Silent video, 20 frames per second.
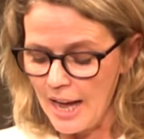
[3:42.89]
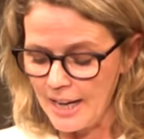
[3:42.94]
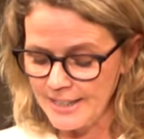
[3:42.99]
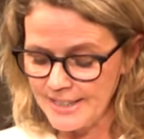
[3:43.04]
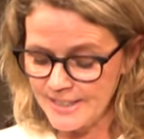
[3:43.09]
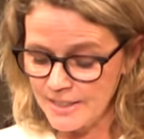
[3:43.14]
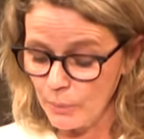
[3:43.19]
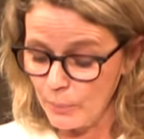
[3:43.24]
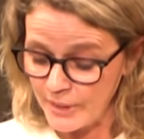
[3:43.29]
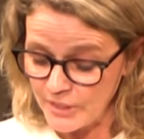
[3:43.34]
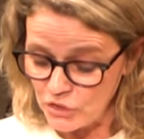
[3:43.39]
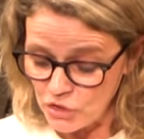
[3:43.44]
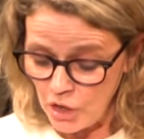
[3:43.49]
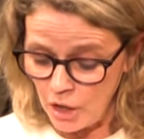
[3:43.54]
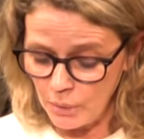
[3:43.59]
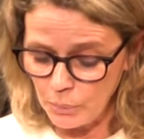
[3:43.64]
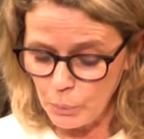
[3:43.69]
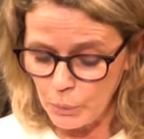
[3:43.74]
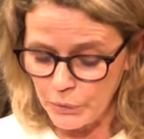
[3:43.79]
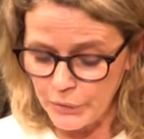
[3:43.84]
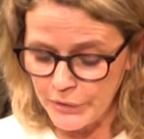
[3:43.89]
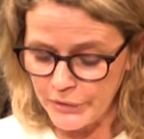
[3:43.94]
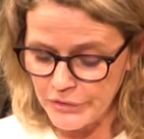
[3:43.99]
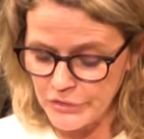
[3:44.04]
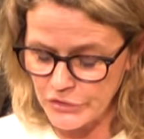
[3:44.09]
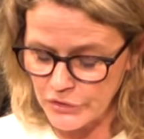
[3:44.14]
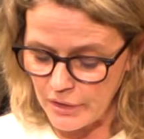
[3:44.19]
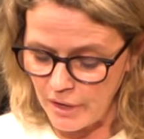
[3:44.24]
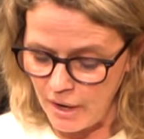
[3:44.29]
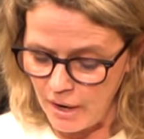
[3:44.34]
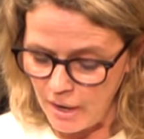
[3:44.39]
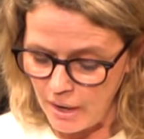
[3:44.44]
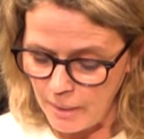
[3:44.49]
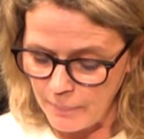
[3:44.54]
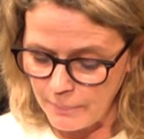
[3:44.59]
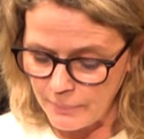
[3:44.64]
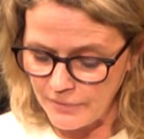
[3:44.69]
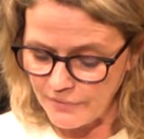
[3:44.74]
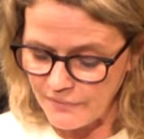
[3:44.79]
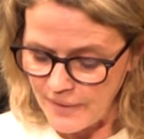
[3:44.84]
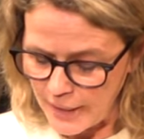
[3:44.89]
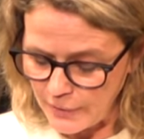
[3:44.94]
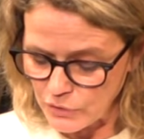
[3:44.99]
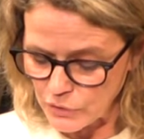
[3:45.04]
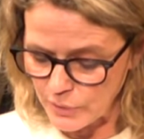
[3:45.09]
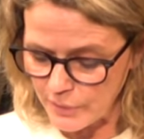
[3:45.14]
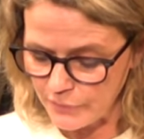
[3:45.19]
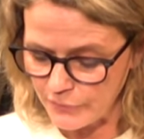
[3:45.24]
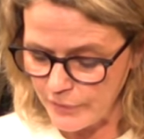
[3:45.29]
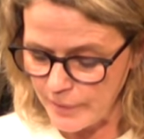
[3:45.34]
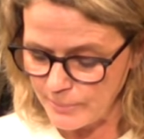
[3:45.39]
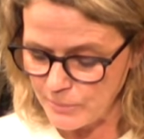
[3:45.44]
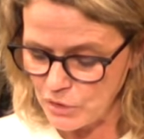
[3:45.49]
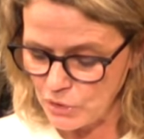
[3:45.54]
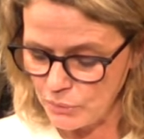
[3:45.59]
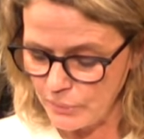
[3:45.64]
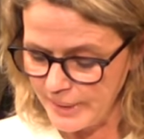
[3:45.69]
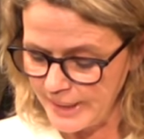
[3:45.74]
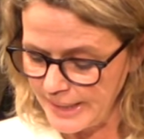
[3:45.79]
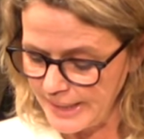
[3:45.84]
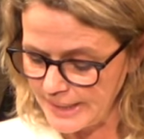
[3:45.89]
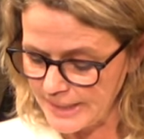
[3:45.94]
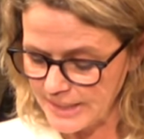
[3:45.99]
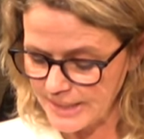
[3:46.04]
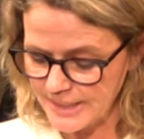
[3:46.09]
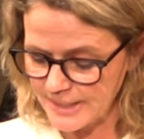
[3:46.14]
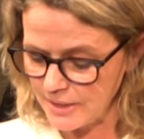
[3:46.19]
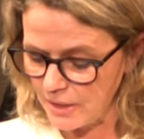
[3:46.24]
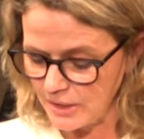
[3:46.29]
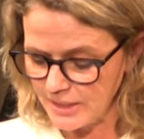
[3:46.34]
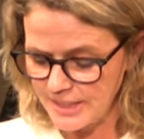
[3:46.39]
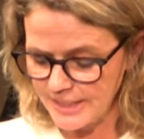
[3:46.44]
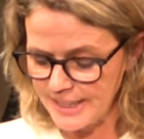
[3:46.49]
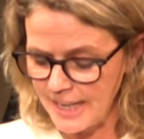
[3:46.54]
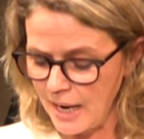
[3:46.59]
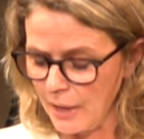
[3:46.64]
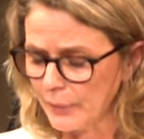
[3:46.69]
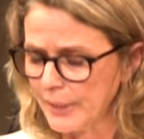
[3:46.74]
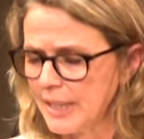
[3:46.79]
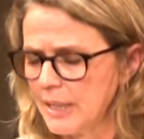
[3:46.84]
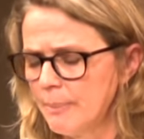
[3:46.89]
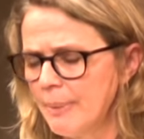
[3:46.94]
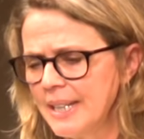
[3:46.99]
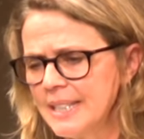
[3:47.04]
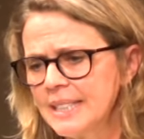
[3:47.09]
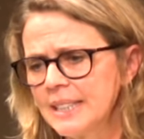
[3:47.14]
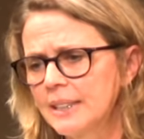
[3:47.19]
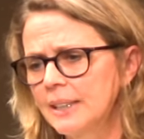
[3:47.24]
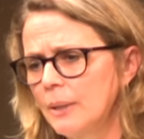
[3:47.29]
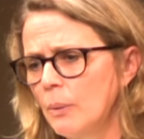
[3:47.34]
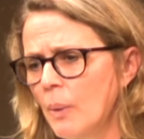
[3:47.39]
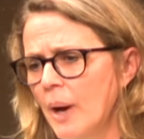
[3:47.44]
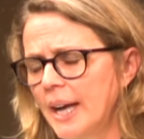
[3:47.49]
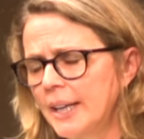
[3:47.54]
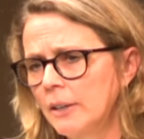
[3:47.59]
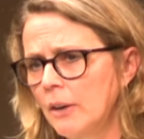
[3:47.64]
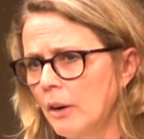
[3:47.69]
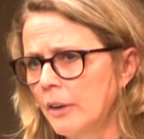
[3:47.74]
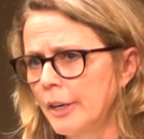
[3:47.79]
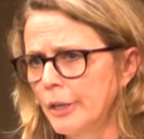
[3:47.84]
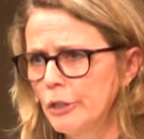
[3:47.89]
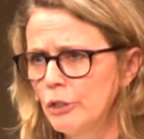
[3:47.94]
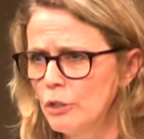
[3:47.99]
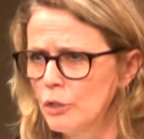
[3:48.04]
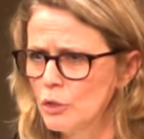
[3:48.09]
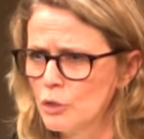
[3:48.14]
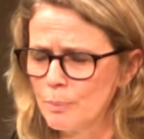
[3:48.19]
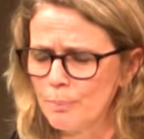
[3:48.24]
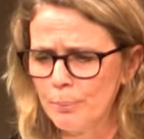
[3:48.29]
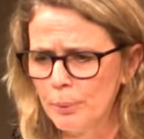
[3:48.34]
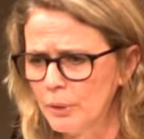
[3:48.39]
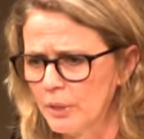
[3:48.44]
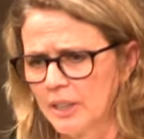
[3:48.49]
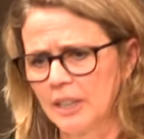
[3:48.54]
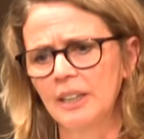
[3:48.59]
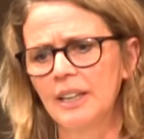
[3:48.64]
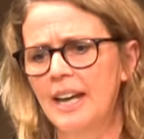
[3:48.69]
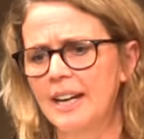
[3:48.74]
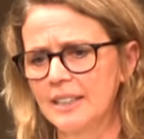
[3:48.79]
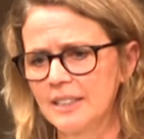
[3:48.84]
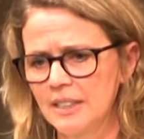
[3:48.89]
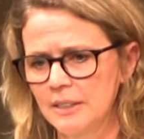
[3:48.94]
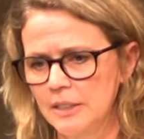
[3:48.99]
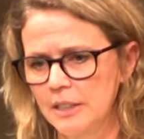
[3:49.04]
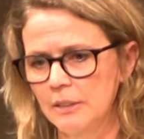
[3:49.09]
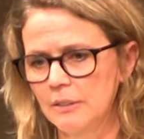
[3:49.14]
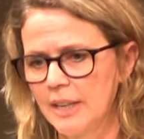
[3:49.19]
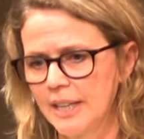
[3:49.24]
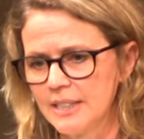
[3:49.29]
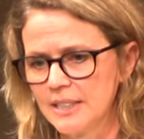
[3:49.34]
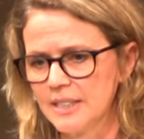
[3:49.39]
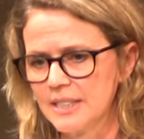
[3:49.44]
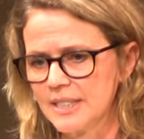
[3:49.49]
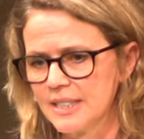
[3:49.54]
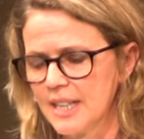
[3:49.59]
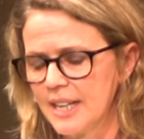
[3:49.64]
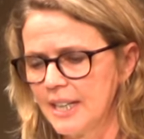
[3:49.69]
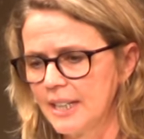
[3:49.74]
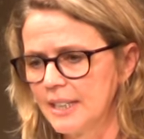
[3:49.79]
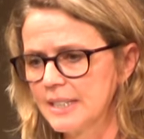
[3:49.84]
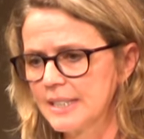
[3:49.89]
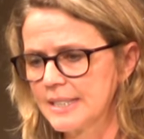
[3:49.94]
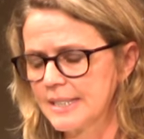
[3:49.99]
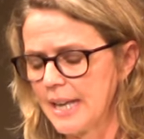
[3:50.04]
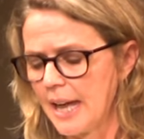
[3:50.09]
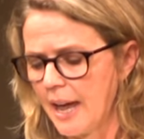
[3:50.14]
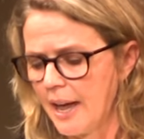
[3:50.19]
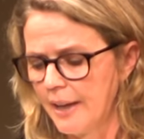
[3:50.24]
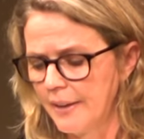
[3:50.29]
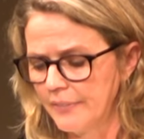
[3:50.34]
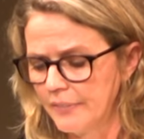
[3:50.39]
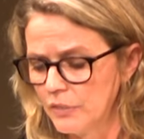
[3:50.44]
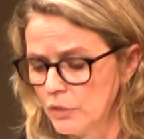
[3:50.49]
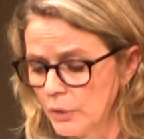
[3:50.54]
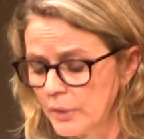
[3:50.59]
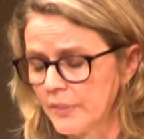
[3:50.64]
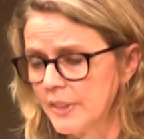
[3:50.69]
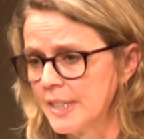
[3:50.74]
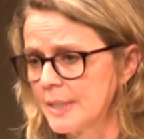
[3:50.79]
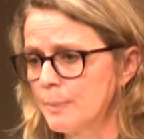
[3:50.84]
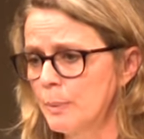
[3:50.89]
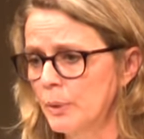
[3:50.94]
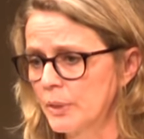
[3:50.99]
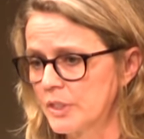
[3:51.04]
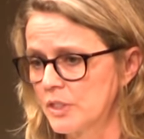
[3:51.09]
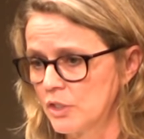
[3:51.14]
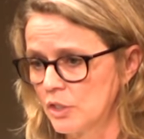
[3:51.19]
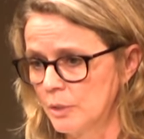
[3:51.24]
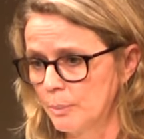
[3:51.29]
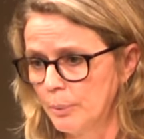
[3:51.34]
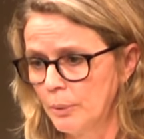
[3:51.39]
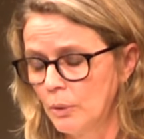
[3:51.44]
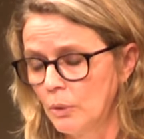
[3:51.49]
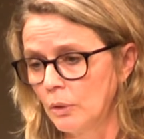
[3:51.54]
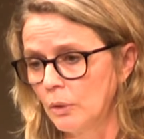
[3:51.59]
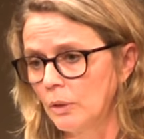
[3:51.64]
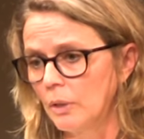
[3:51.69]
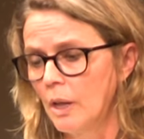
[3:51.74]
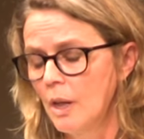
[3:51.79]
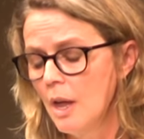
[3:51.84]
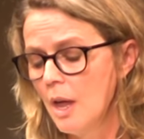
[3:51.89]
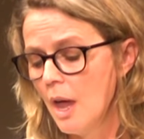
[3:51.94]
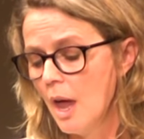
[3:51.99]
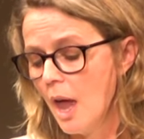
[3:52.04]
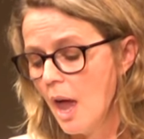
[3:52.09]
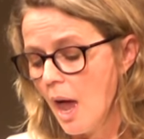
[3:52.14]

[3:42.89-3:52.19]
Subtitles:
And so when John Wood, the founder of Room to Read, started out, he basically went on a huge book collect in the United States and took these books to Nepal.